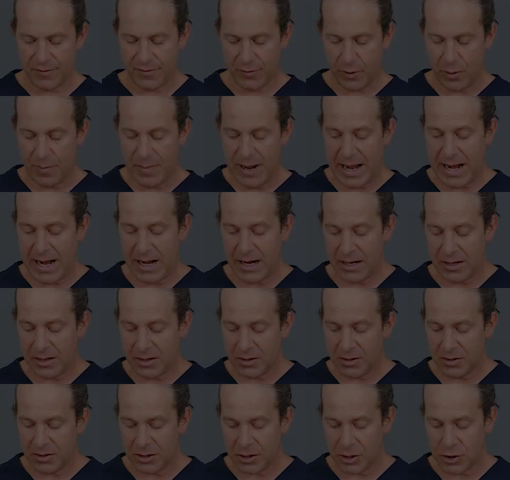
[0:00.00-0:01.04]
for
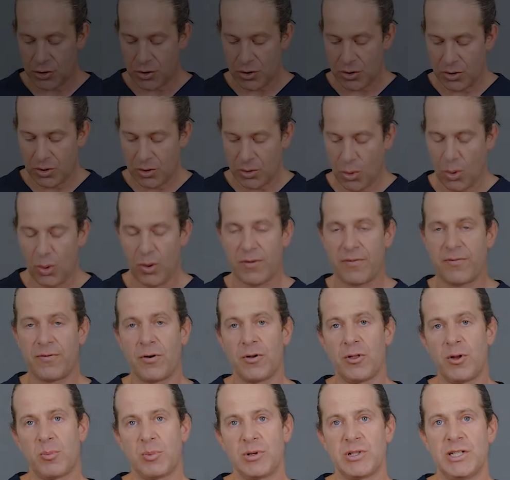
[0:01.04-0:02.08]
pain control or
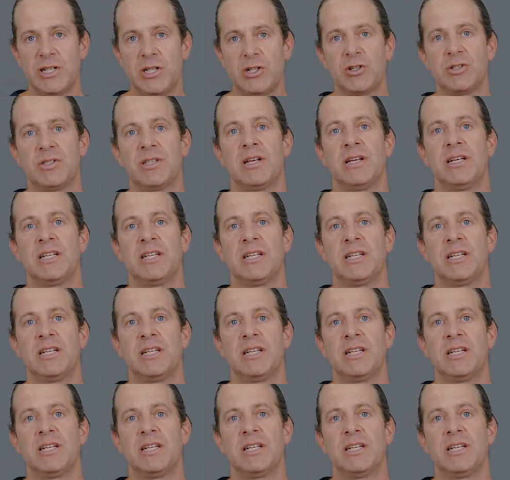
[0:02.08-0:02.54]
further procedures